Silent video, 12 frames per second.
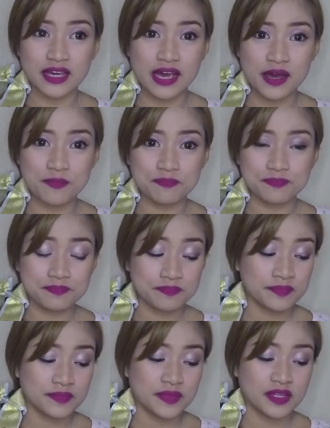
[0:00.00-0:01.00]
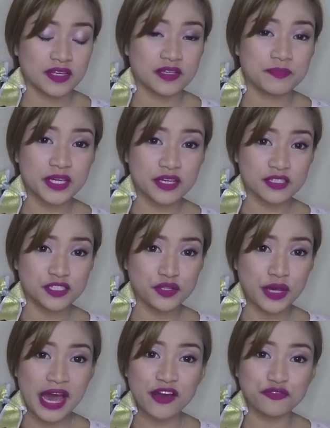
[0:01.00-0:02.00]
app, because you
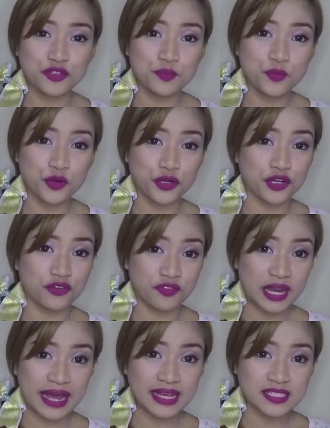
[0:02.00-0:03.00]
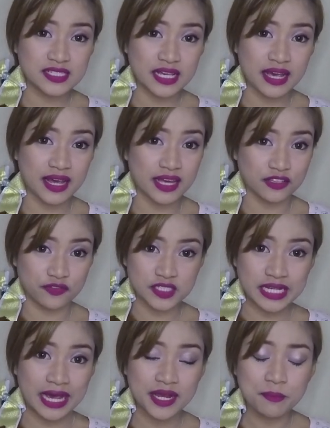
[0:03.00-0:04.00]
have to book your flights ahead of
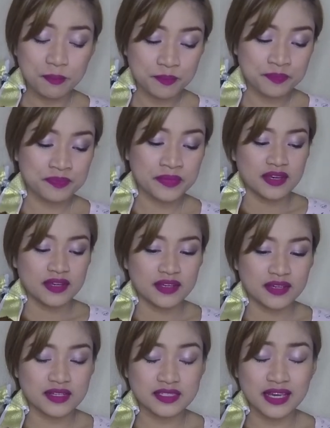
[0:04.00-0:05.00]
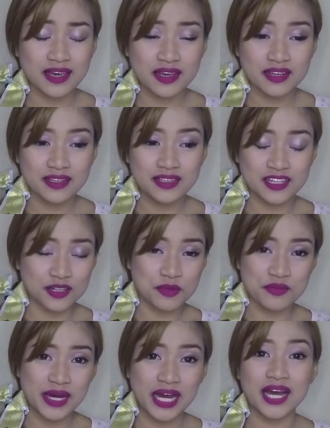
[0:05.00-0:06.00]
time, kasi hindi ka naman
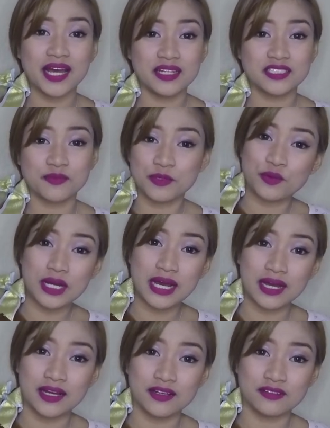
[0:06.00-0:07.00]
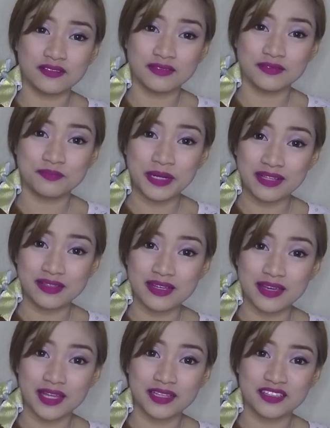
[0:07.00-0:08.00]
makakaalis kapag wala kang plane
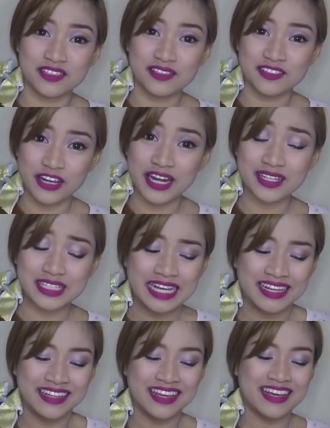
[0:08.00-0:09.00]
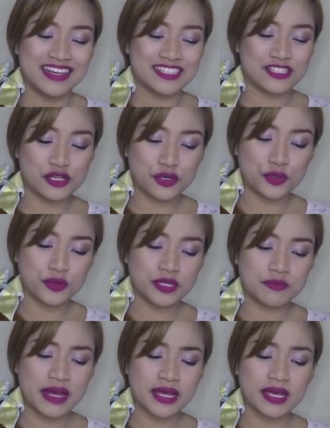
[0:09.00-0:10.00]
ticket, right? So in
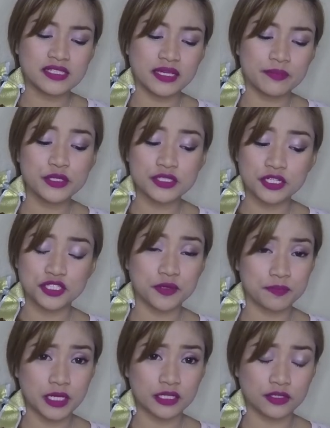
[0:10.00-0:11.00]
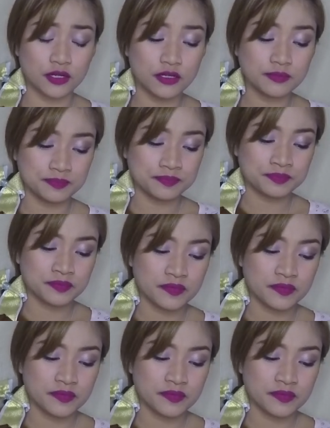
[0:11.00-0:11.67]
my case, I'm using trip.com.